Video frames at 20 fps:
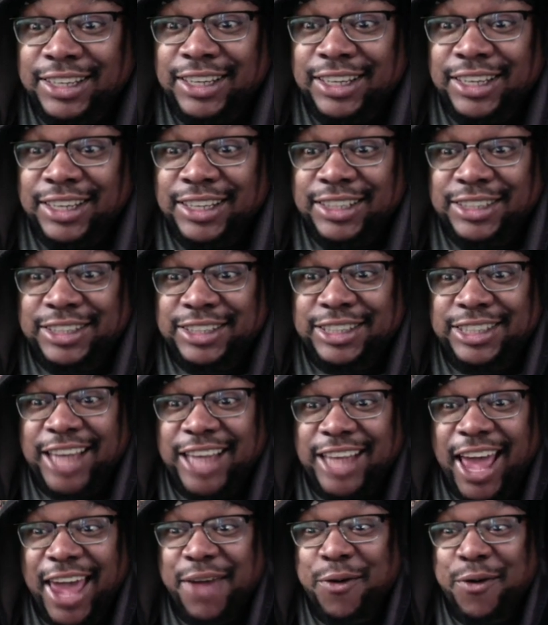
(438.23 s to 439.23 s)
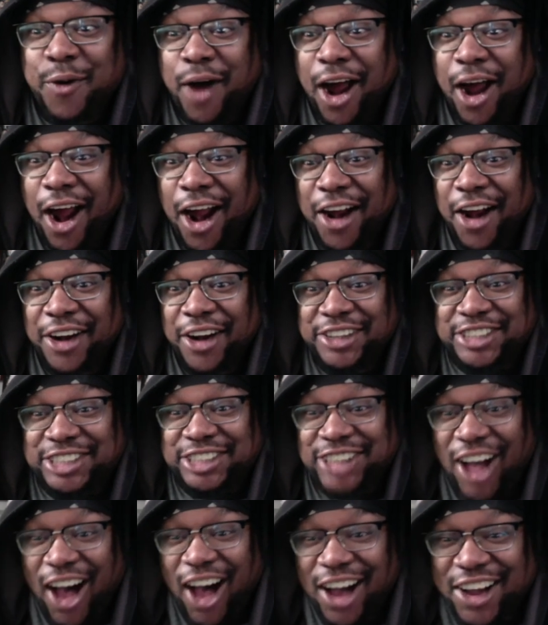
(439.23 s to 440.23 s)
Say words,
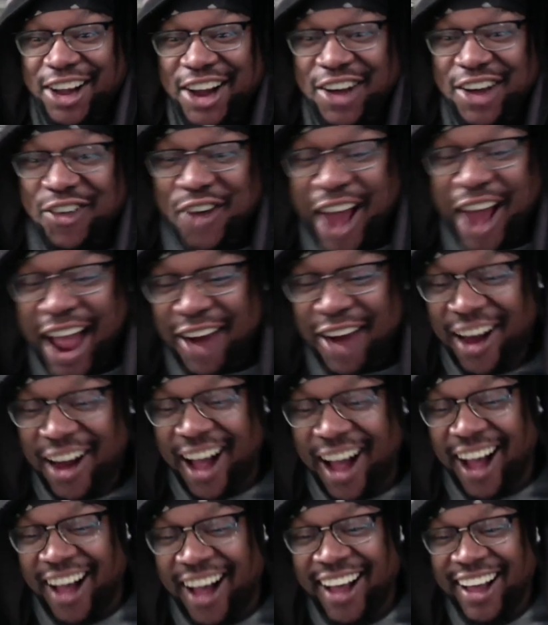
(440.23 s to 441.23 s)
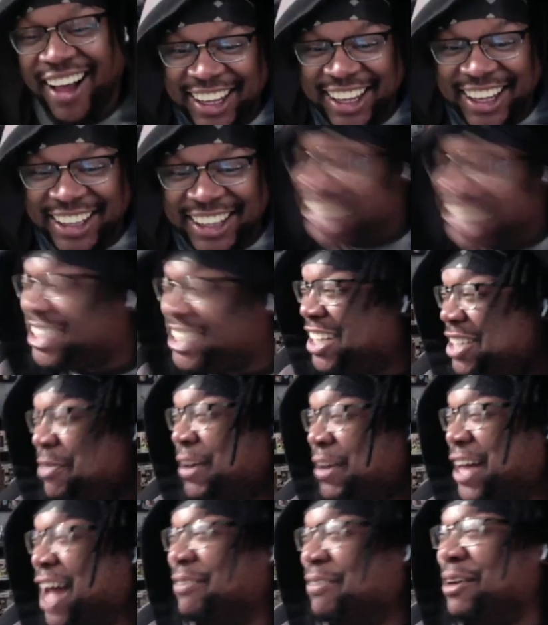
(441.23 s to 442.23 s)
Saw Gerrera! This is
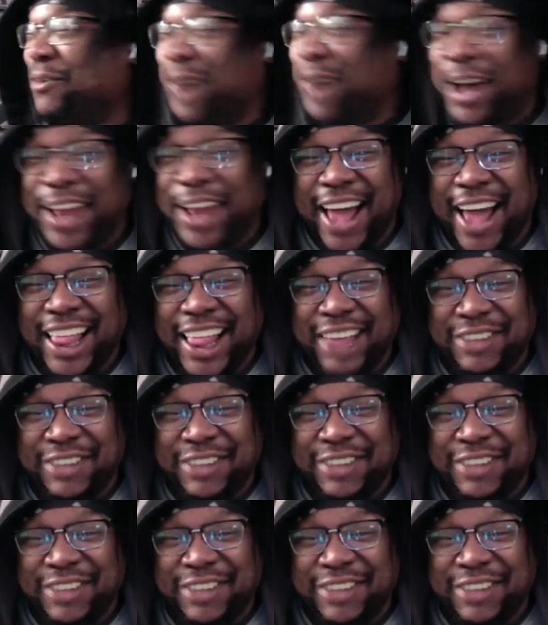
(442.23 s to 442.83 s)
becoming one hell of a